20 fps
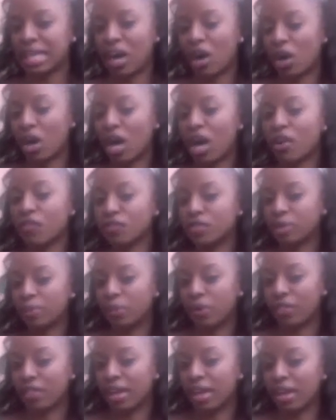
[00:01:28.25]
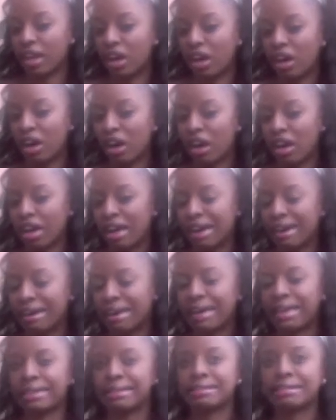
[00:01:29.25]
how comfortable they are
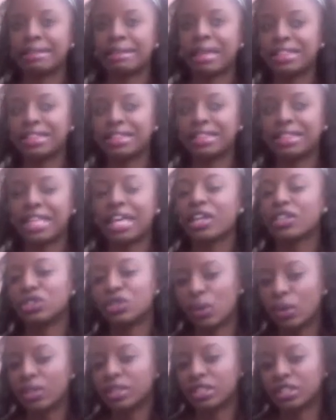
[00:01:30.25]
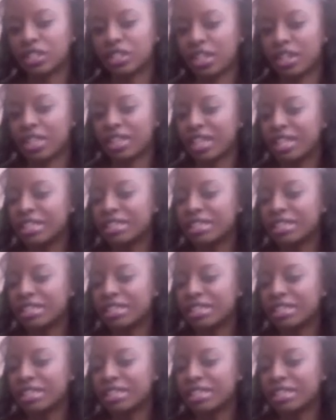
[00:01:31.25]
and they adore each other.